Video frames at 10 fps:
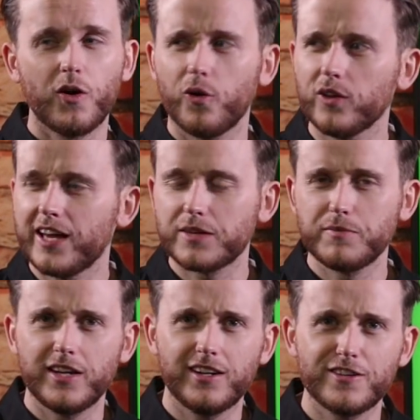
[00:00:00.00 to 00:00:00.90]
or like
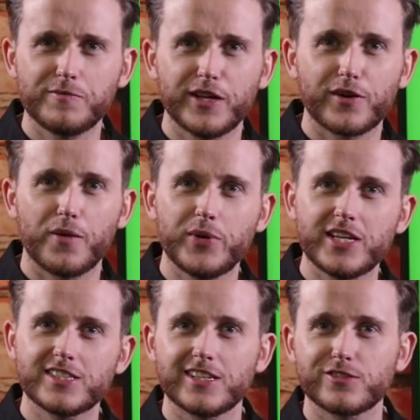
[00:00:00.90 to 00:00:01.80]
me, you've been around
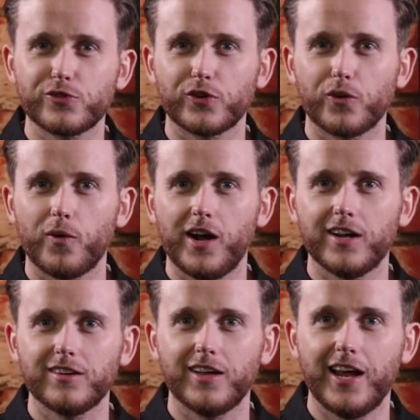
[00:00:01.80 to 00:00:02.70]
PCs for a
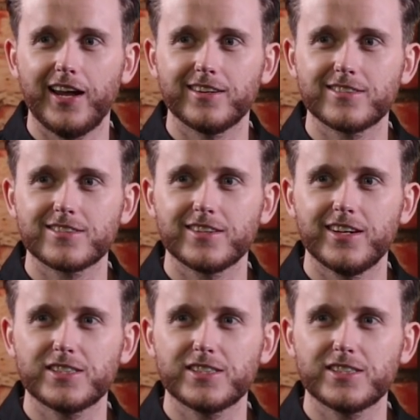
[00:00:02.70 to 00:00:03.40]
while and